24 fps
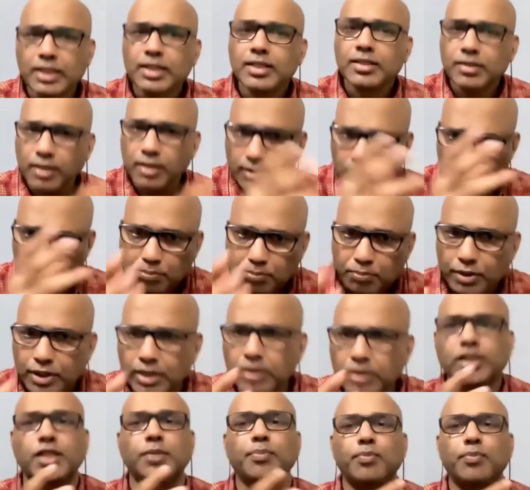Certain
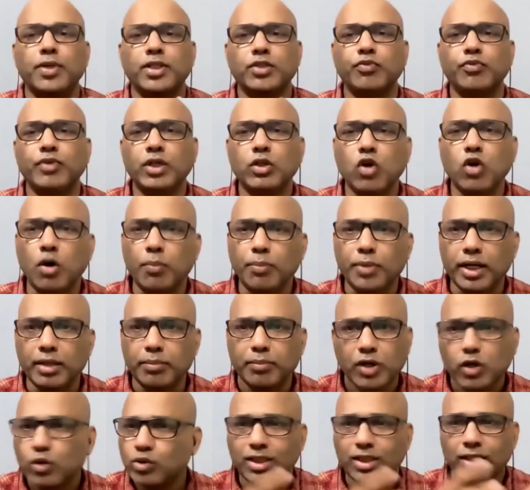principles we copied,
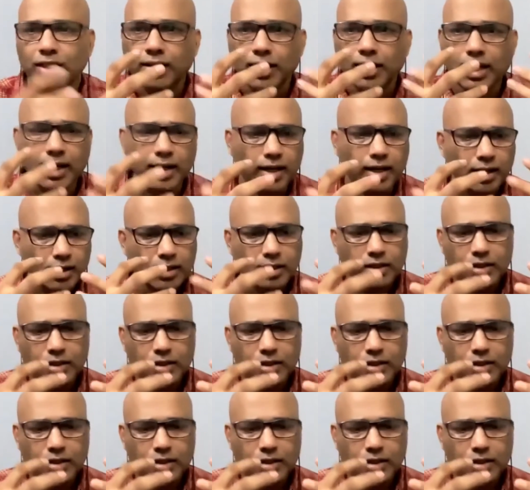because India